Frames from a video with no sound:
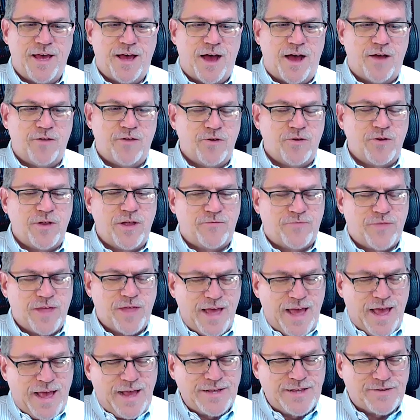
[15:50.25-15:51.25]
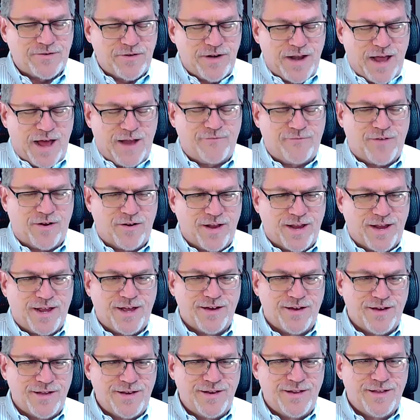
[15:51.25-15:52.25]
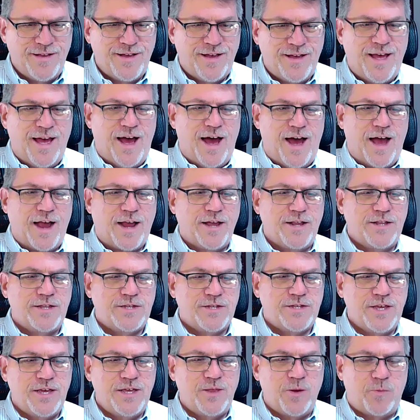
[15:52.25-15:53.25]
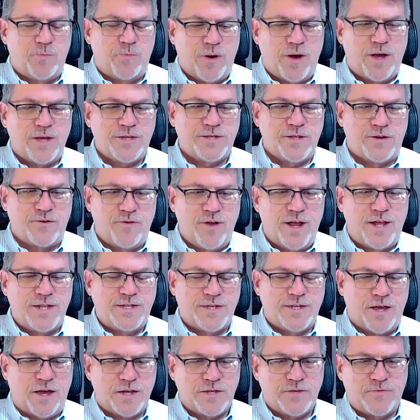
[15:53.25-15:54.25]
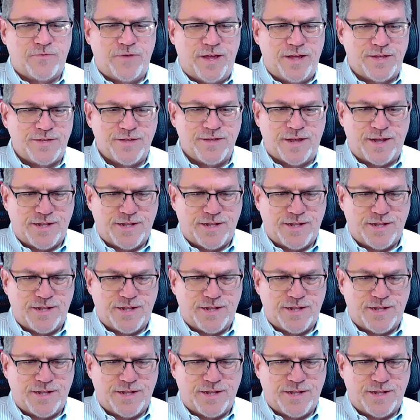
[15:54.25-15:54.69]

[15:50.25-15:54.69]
If the A's are not very good, I could see the Boston Red Sox fans like